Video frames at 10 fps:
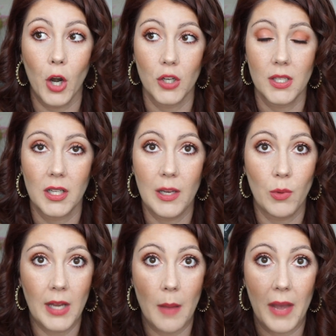personally
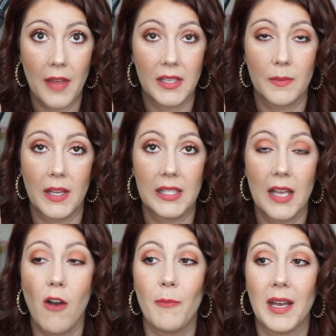would not buy this
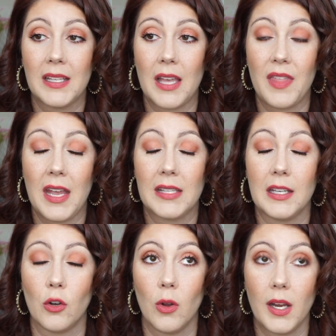myself because I think it's
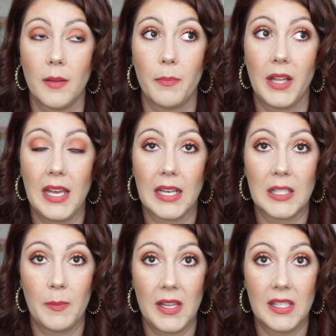incredibly
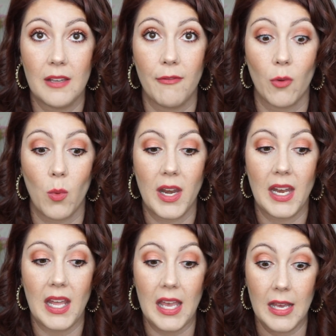expensive for what
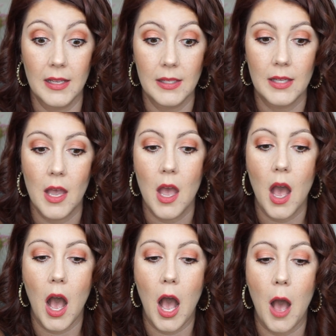it is.
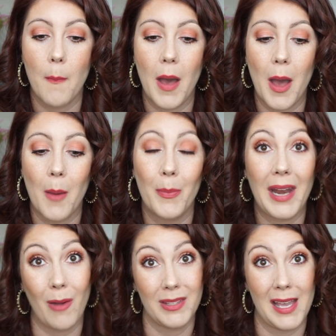But
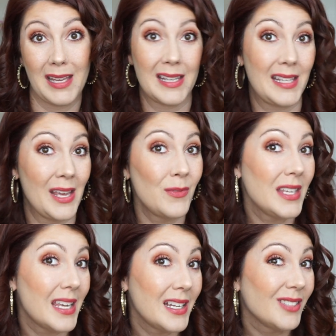I would take it as a gift
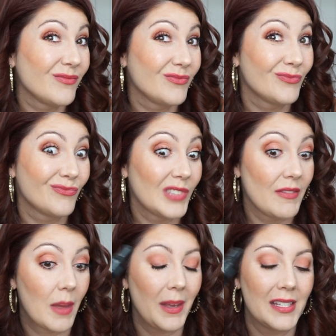again. If
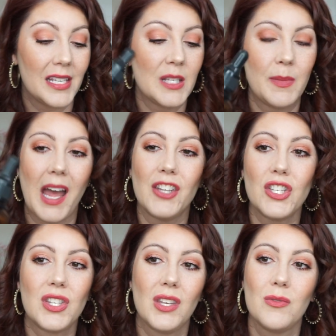that makes sense. But I
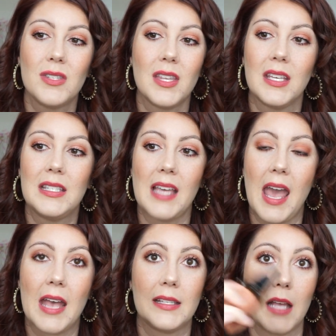just use this
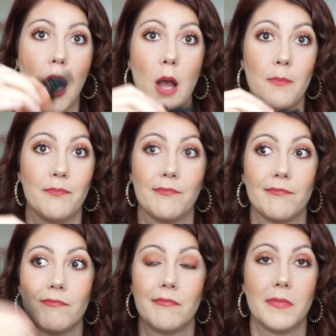as
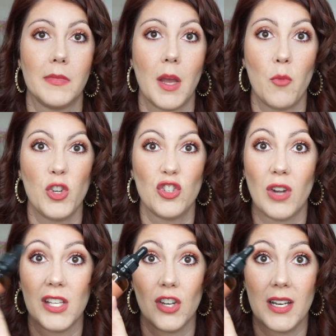a
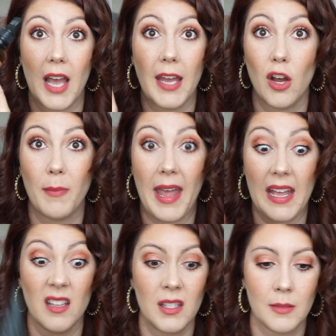moisturizer at night on my
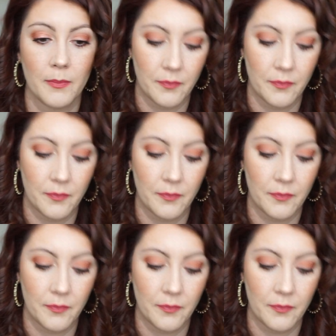hands.